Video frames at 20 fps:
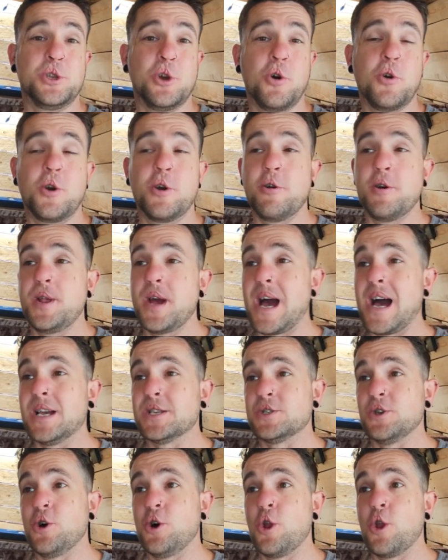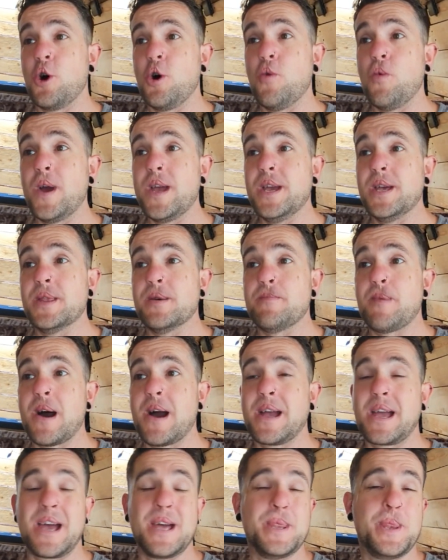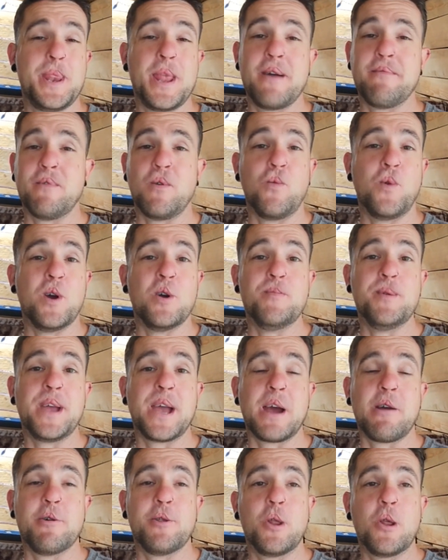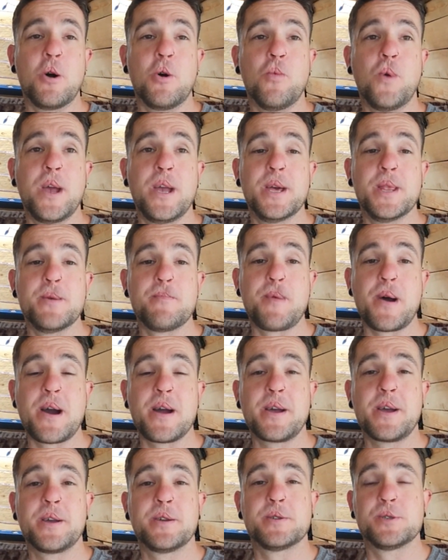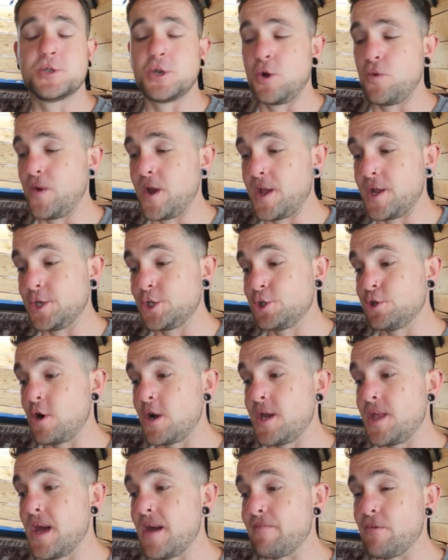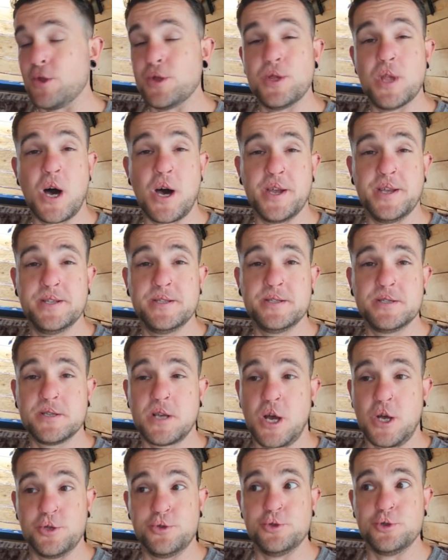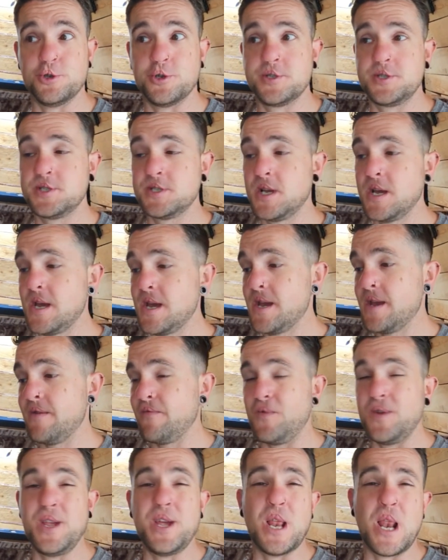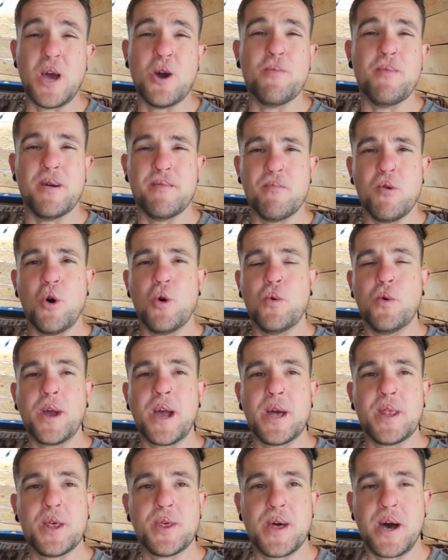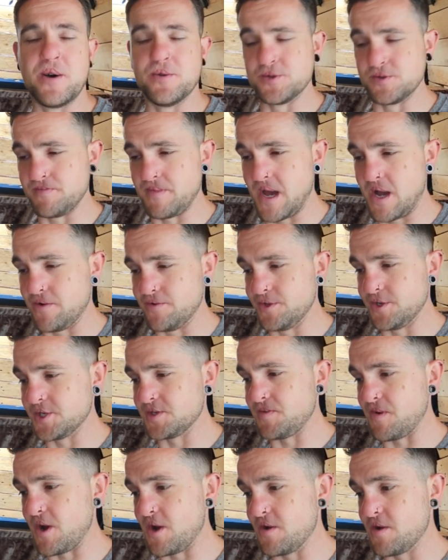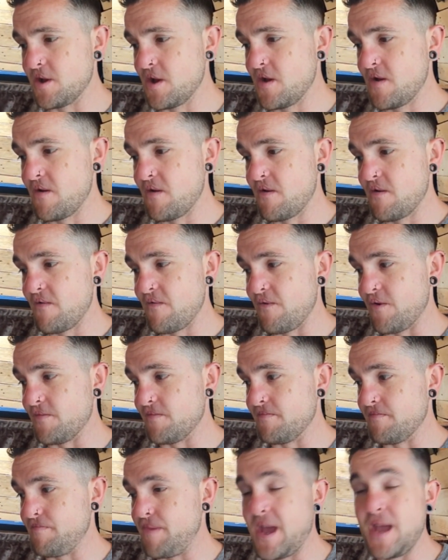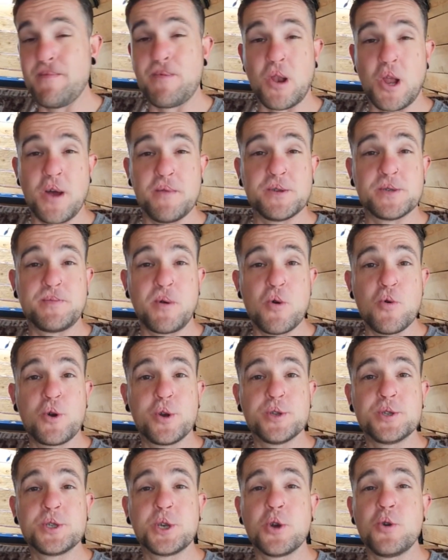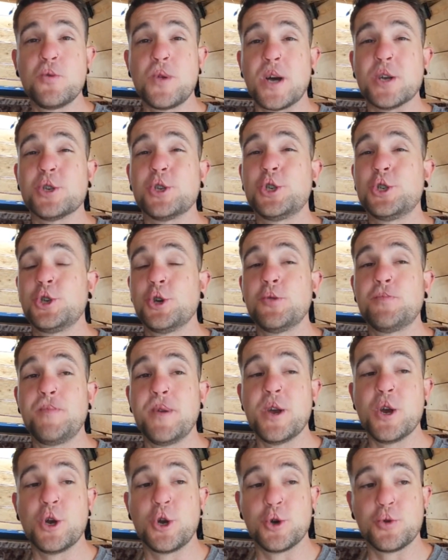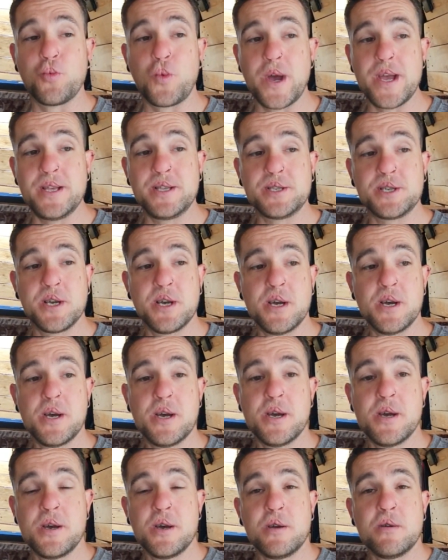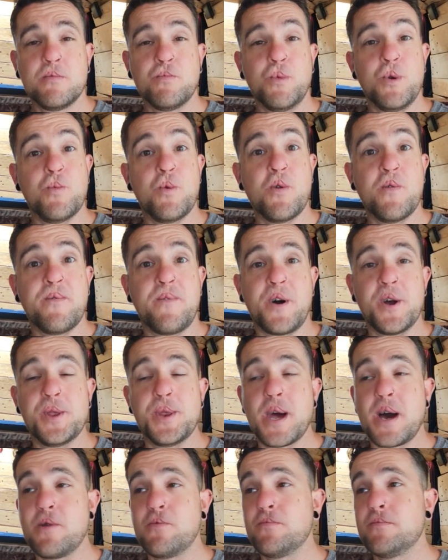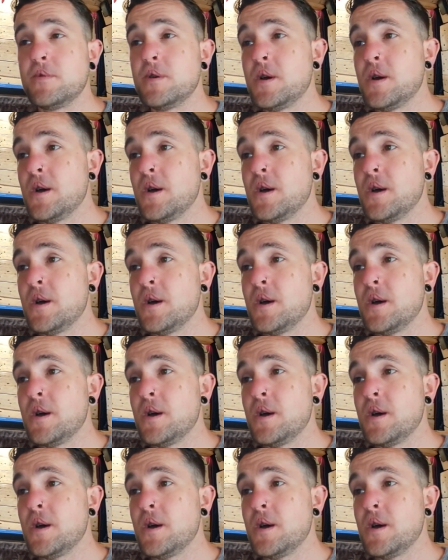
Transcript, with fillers: a Doka and it hasn't got a lot of weight in the back and never will be carrying a lot of weight in the back. So we're going to try them on 900s. If we need a little bit more, we'll get the 1,000 pounders. But from people I've spoken to, that should be a good weight. We will find out.